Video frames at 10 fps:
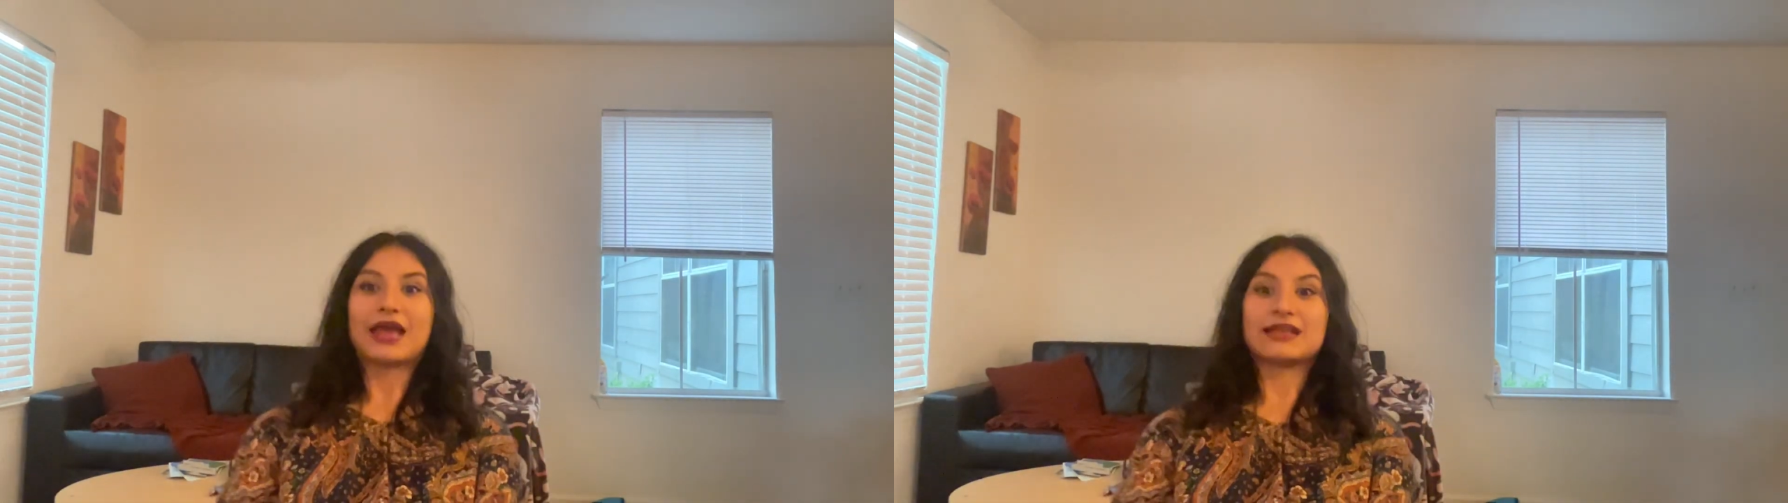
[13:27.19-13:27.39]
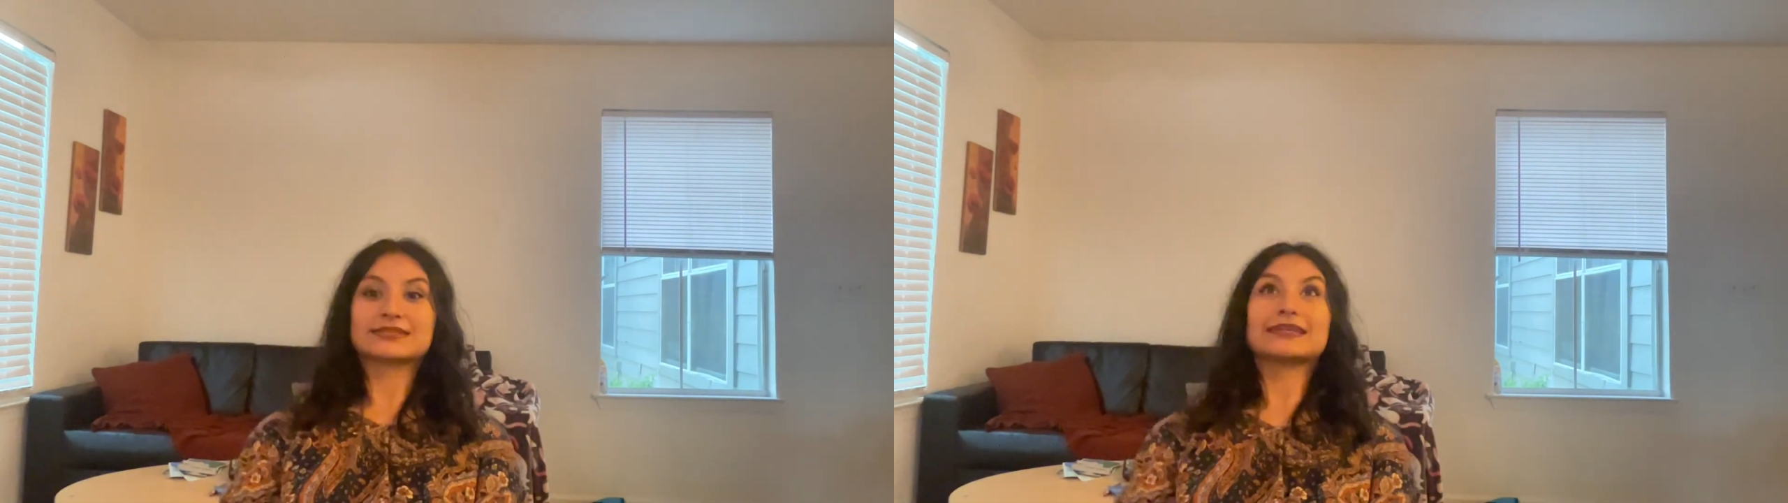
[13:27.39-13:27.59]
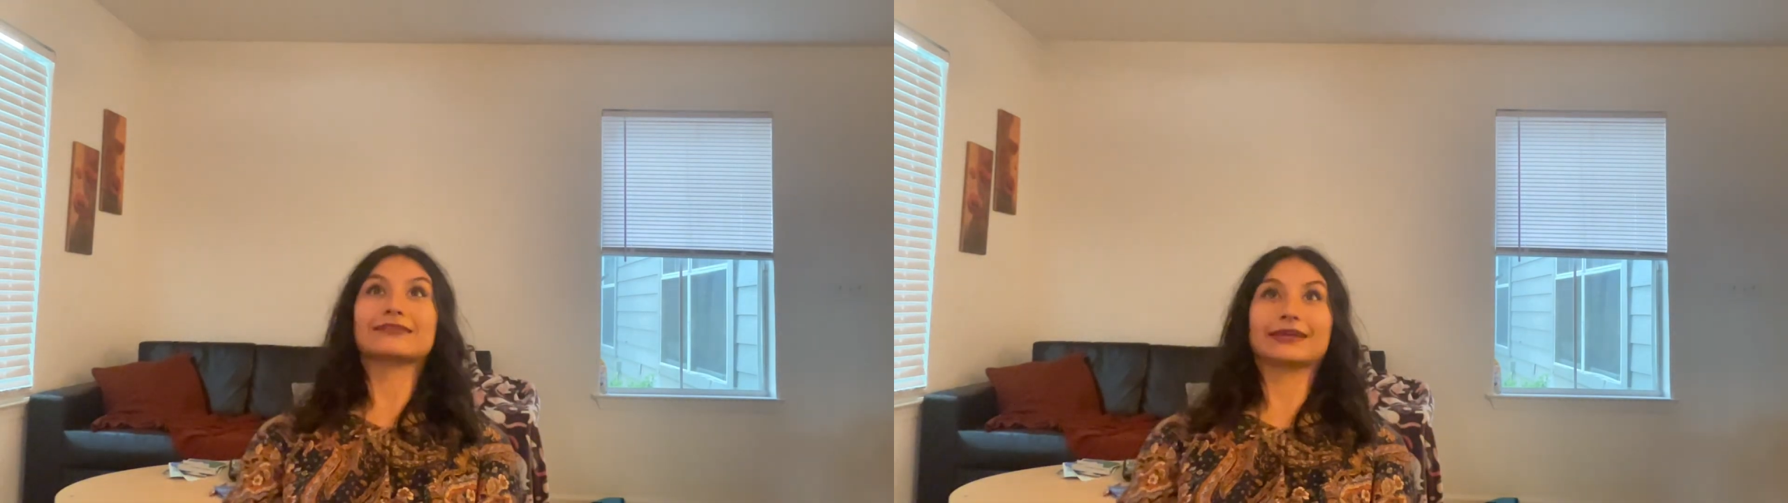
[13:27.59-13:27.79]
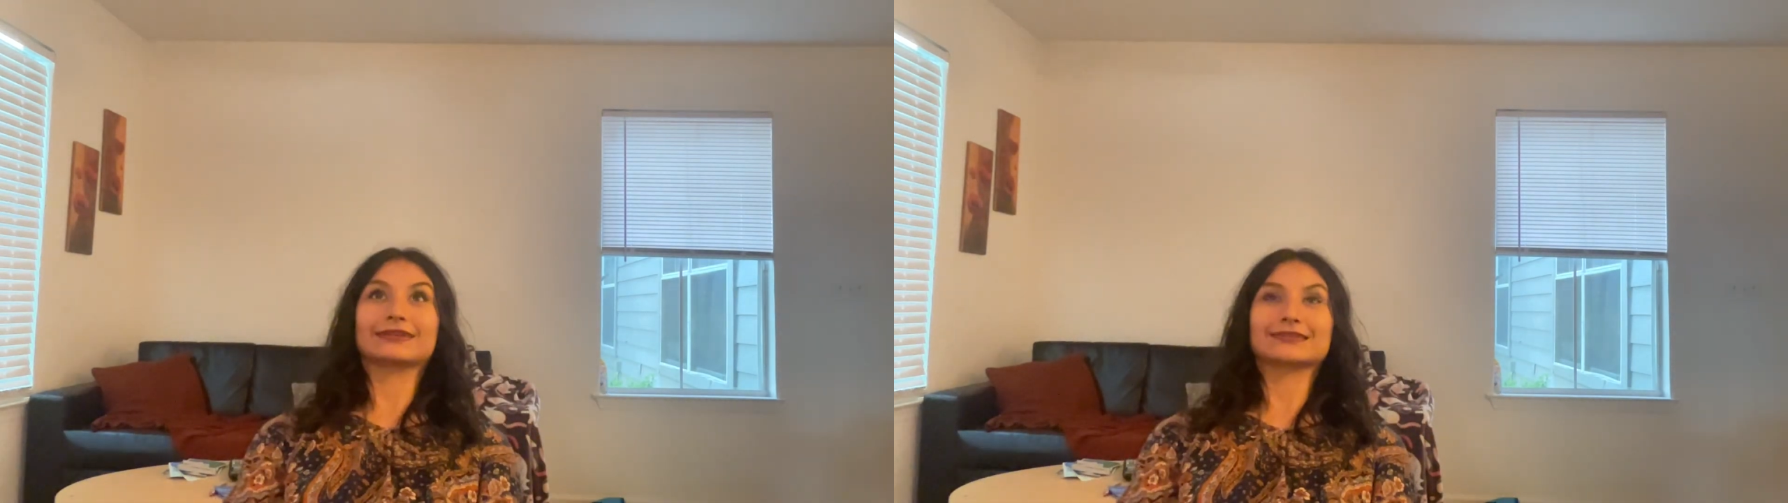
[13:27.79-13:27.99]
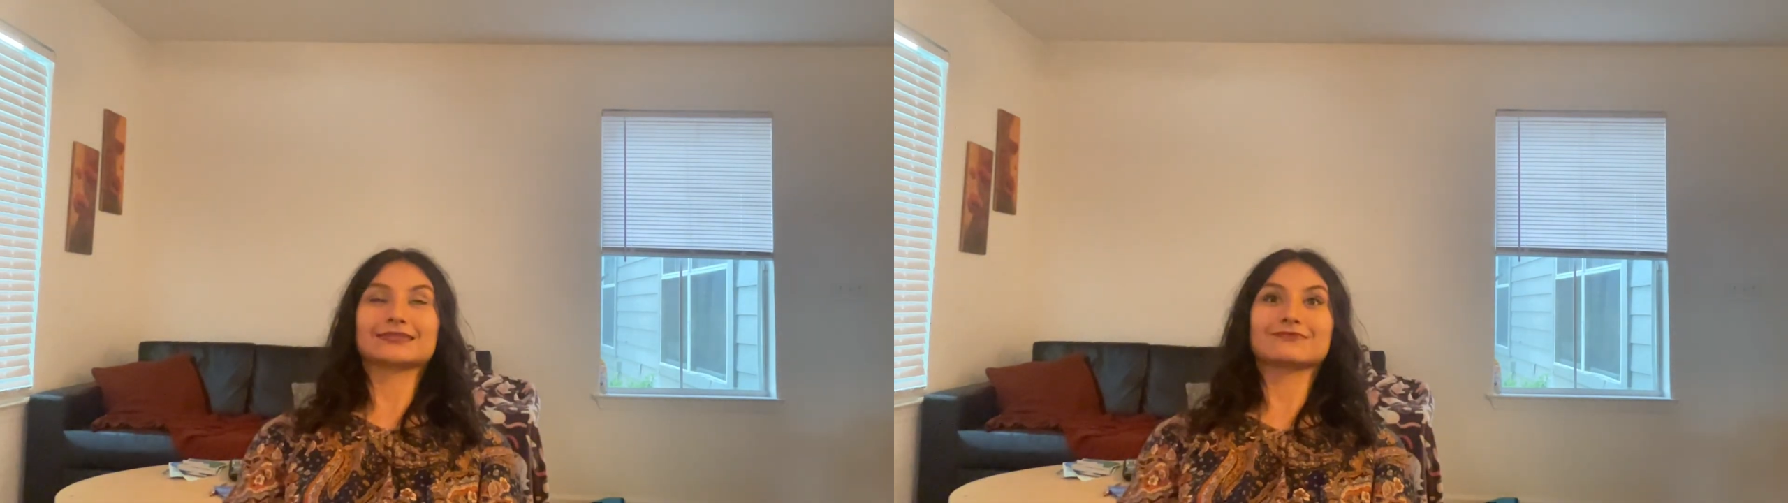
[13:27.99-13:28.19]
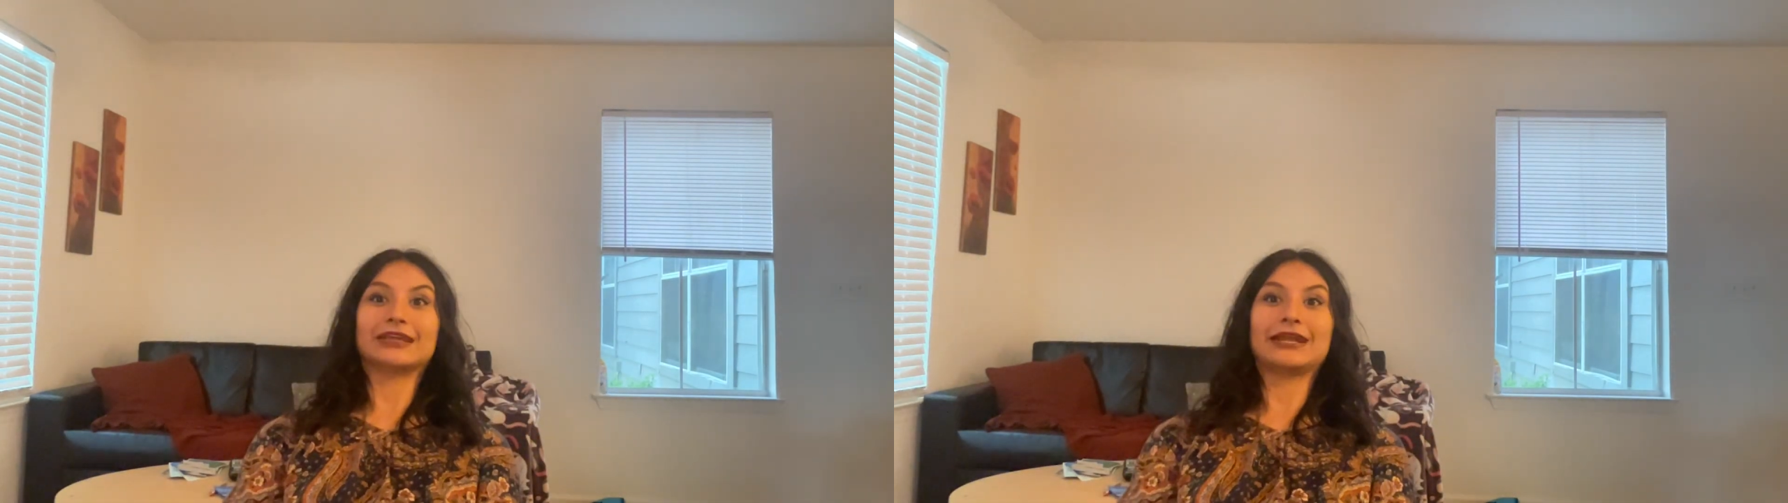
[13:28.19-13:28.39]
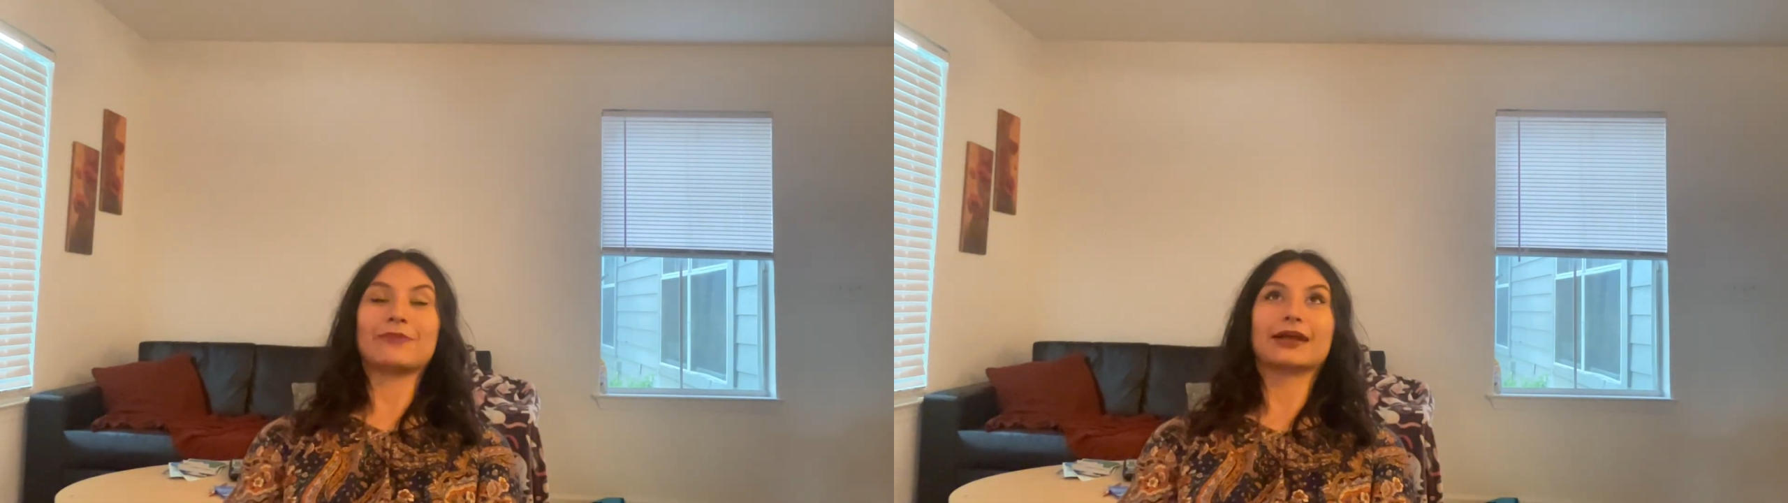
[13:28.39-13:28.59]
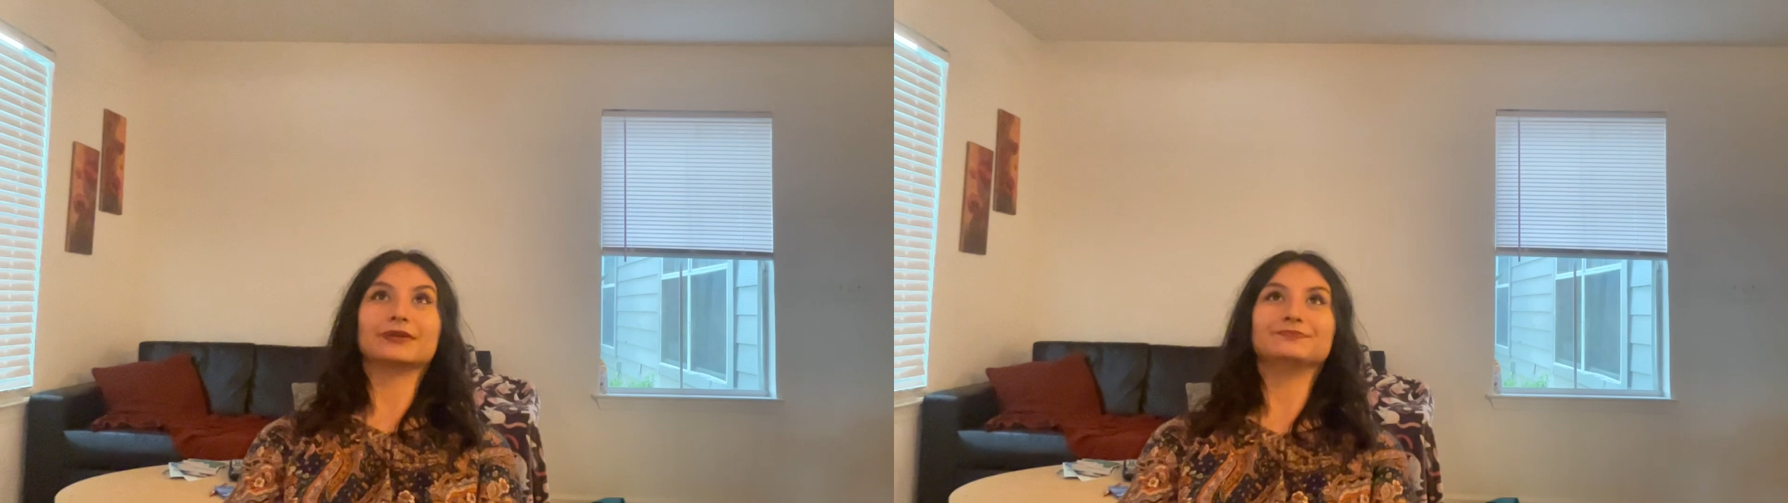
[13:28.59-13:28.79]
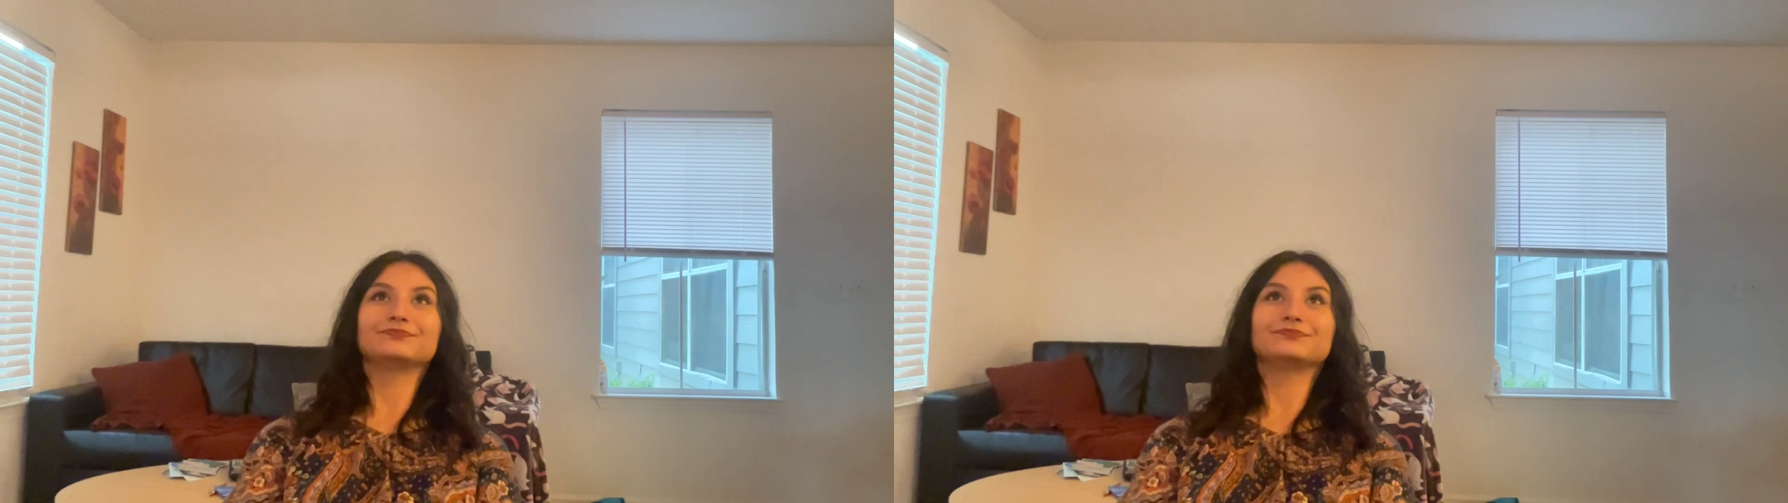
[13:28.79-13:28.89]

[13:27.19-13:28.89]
and sing like this, leaning back.